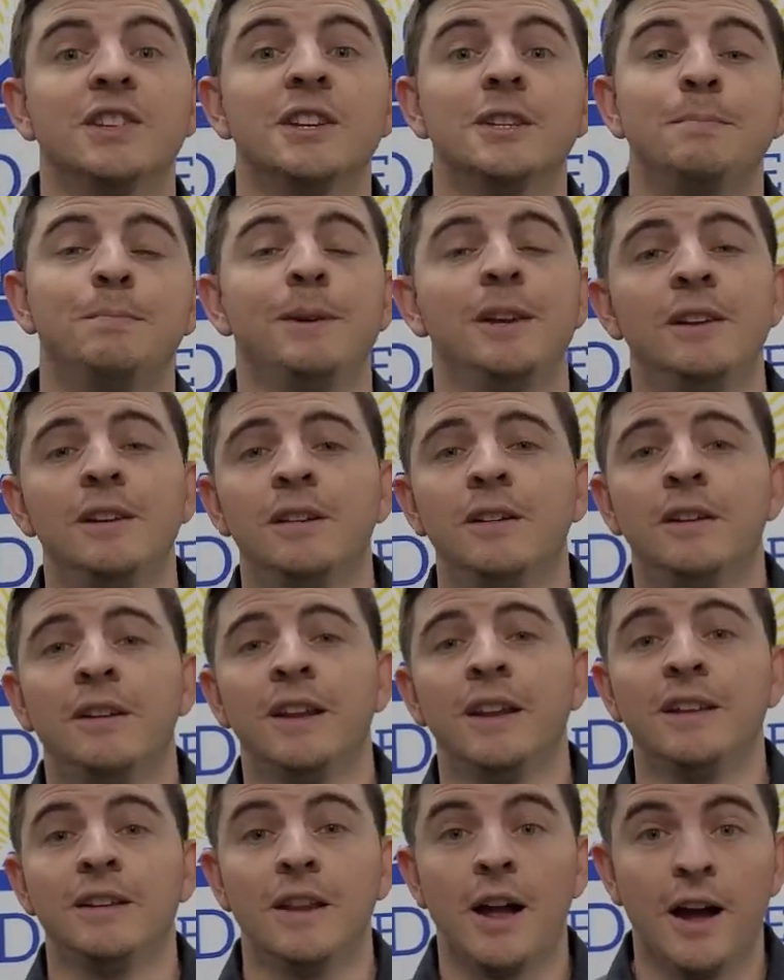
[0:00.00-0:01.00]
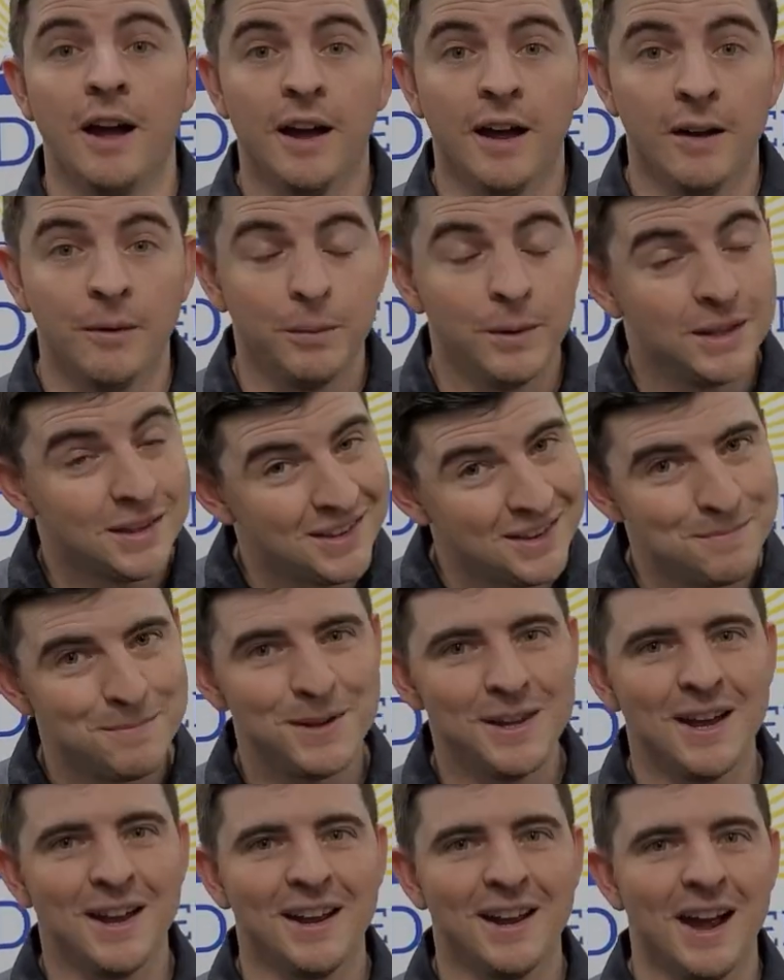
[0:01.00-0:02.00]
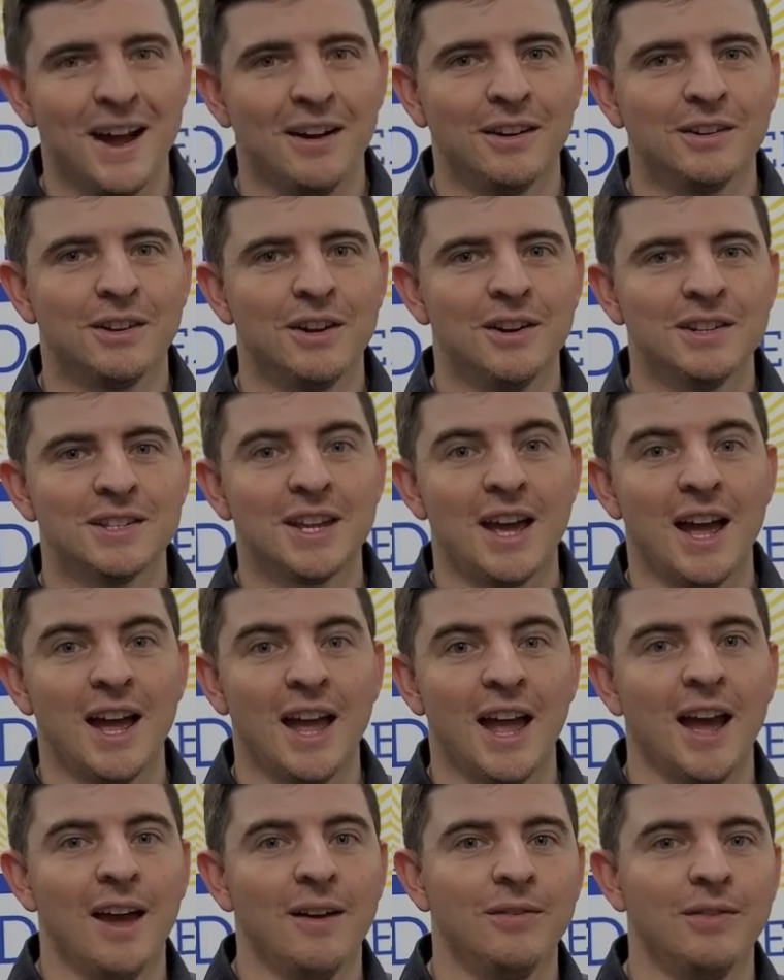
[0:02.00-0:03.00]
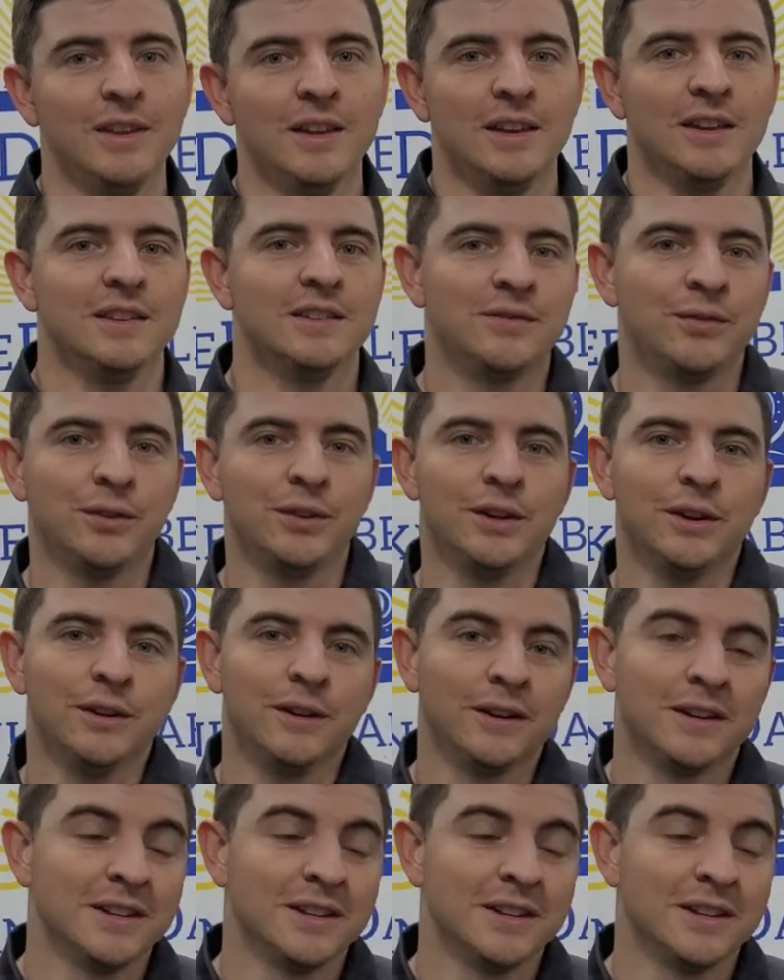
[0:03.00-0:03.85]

this B unit uh, with the PA Alcos, I have these for your